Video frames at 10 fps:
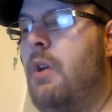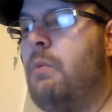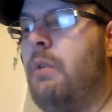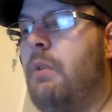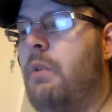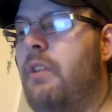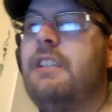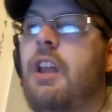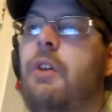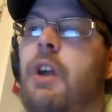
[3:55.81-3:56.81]
Well, these
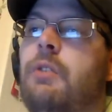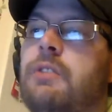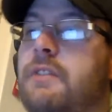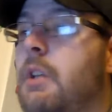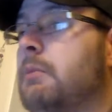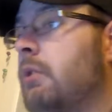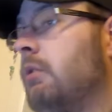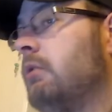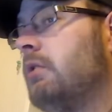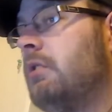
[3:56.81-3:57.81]
logos of some
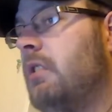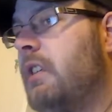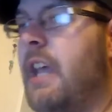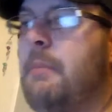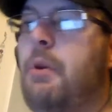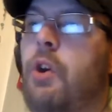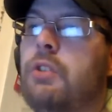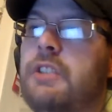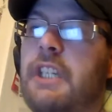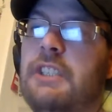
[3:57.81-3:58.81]
sorts get put
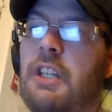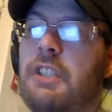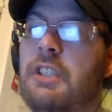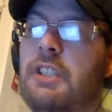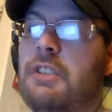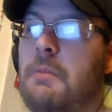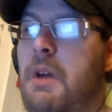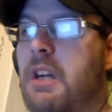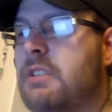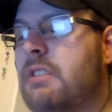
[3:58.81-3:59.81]
on T-shirts and
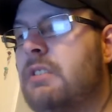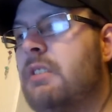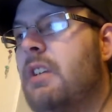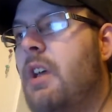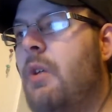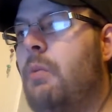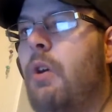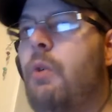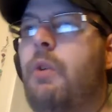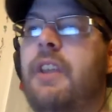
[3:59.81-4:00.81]
mugs. Well,
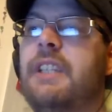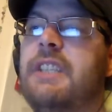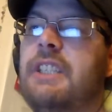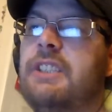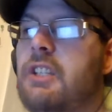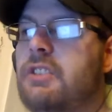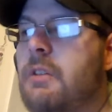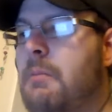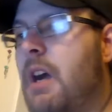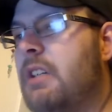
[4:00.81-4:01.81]
all of these T-shirts
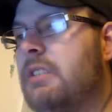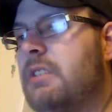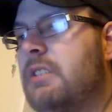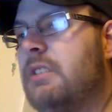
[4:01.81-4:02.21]
and mugs are